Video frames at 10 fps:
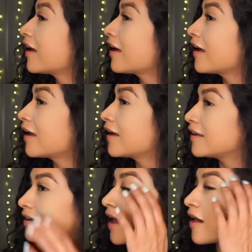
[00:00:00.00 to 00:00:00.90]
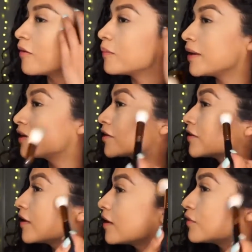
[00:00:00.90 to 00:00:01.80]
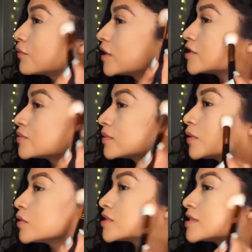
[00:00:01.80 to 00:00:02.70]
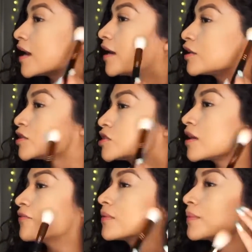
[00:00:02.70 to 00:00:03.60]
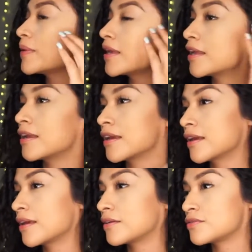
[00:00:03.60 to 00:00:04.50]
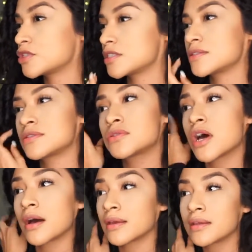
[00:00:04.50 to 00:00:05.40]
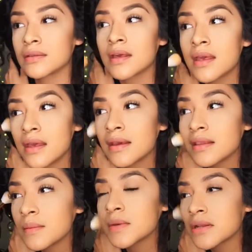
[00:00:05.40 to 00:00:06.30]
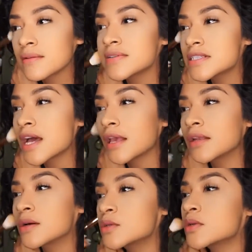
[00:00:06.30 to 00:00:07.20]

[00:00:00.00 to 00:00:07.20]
and I'll make her like redo a whole set or start from the beginning if she's talking in the middle of a set, you know.